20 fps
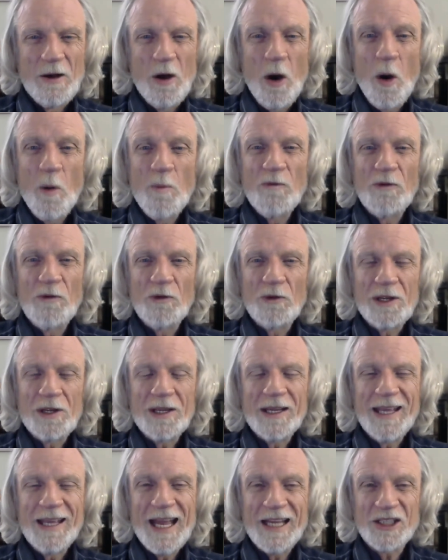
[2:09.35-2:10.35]

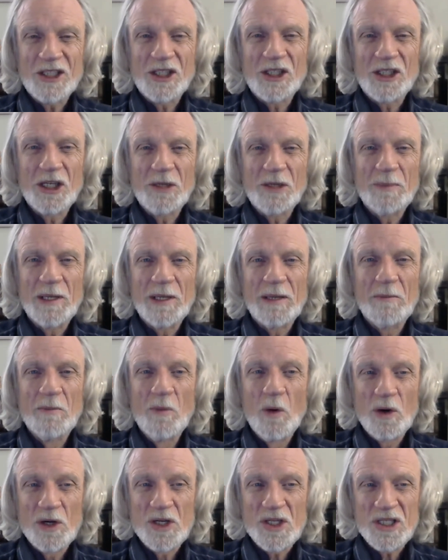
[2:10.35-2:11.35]
hopefully catch a little bit
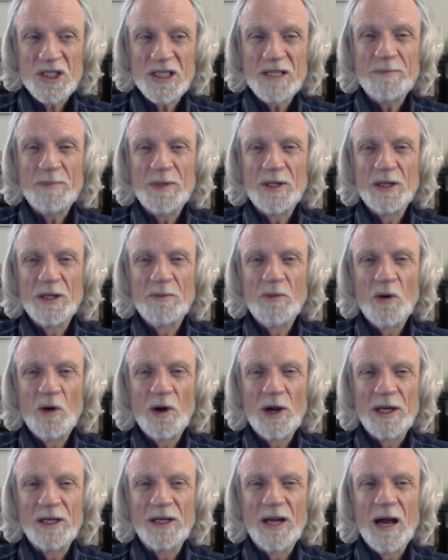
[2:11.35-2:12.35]
more sleep in the
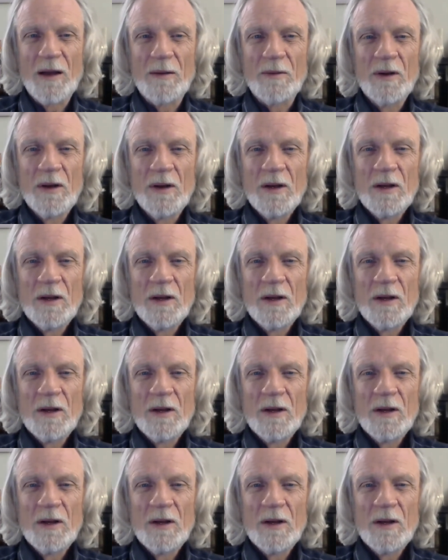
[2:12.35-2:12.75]
morning, not